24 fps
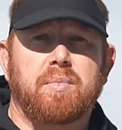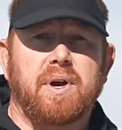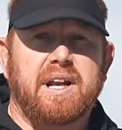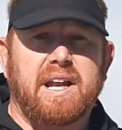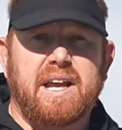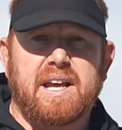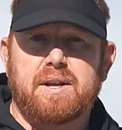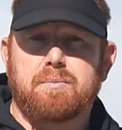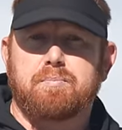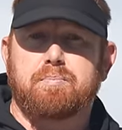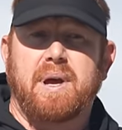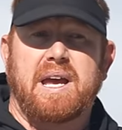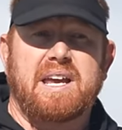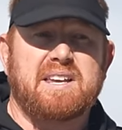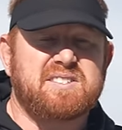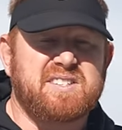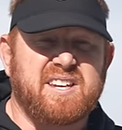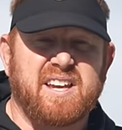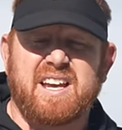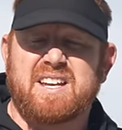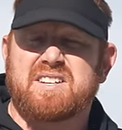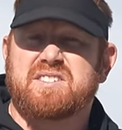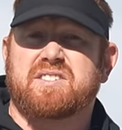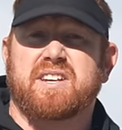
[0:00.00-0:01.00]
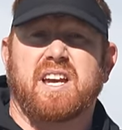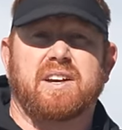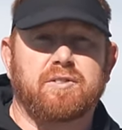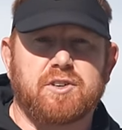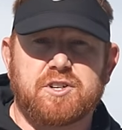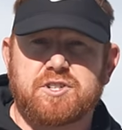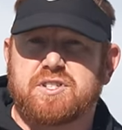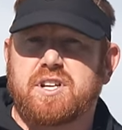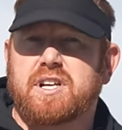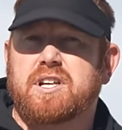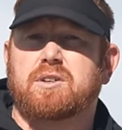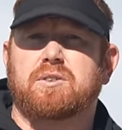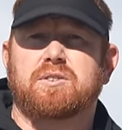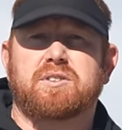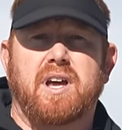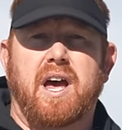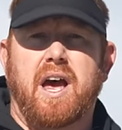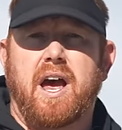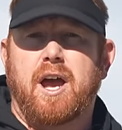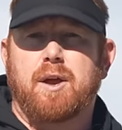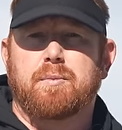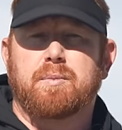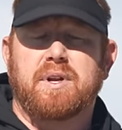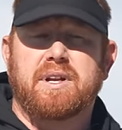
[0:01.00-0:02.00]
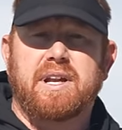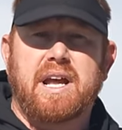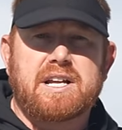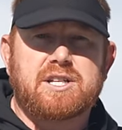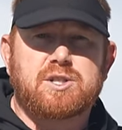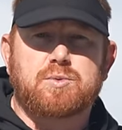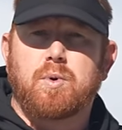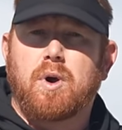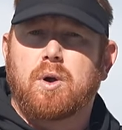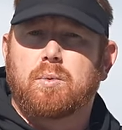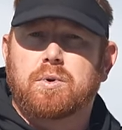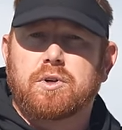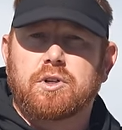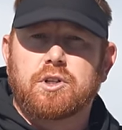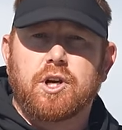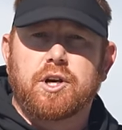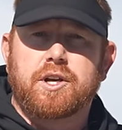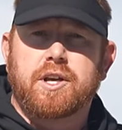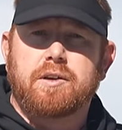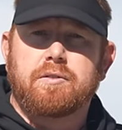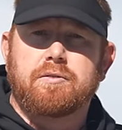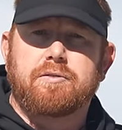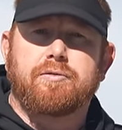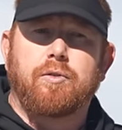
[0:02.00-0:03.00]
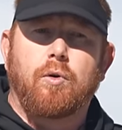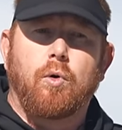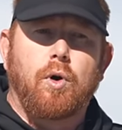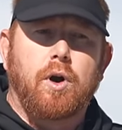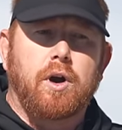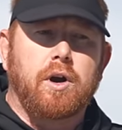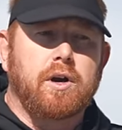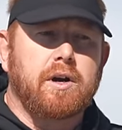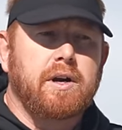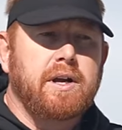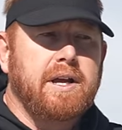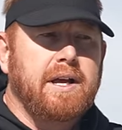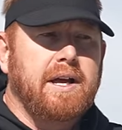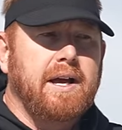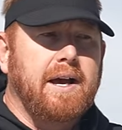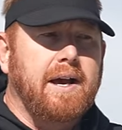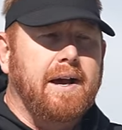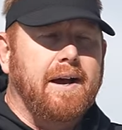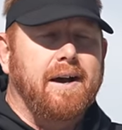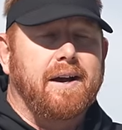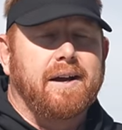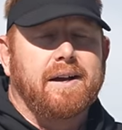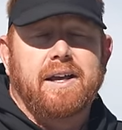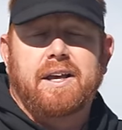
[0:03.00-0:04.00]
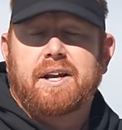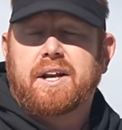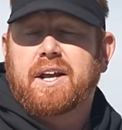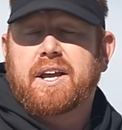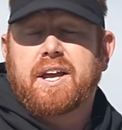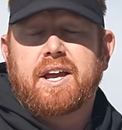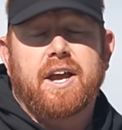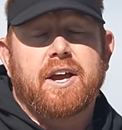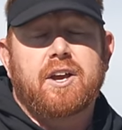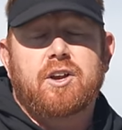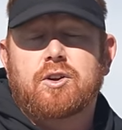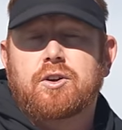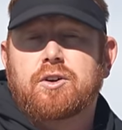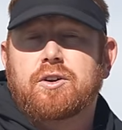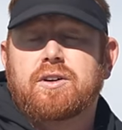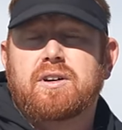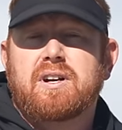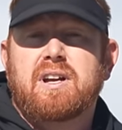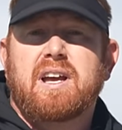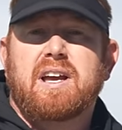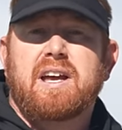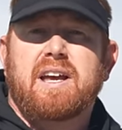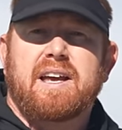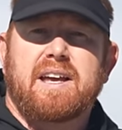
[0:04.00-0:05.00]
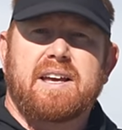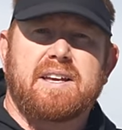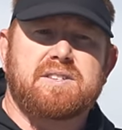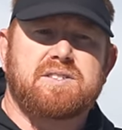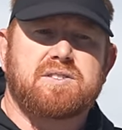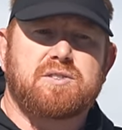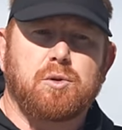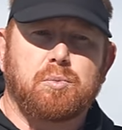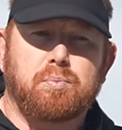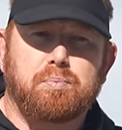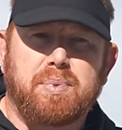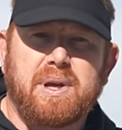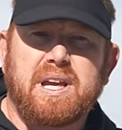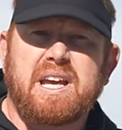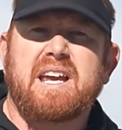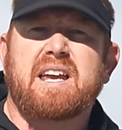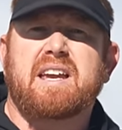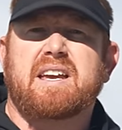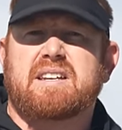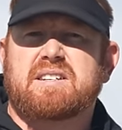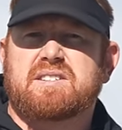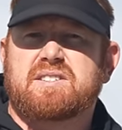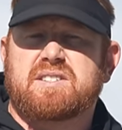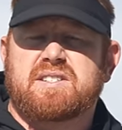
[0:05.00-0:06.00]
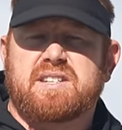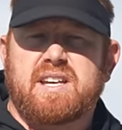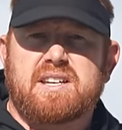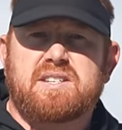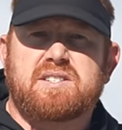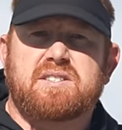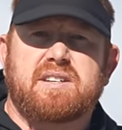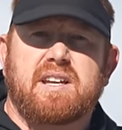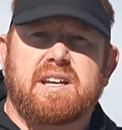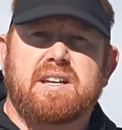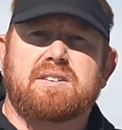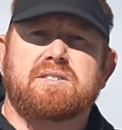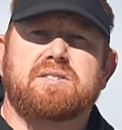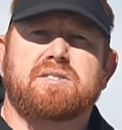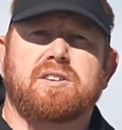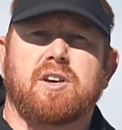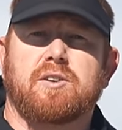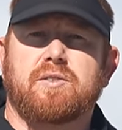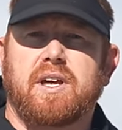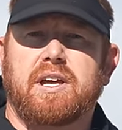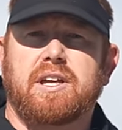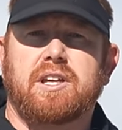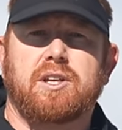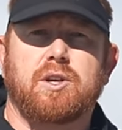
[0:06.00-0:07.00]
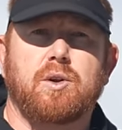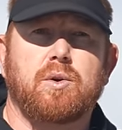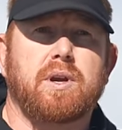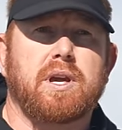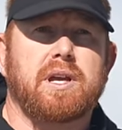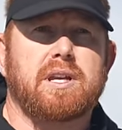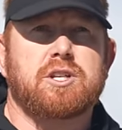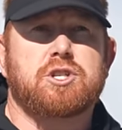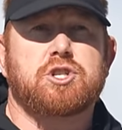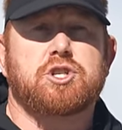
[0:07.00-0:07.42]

but hit base hits every single time? And that's what we're looking for uh, in a kicker is to be consistent so that you can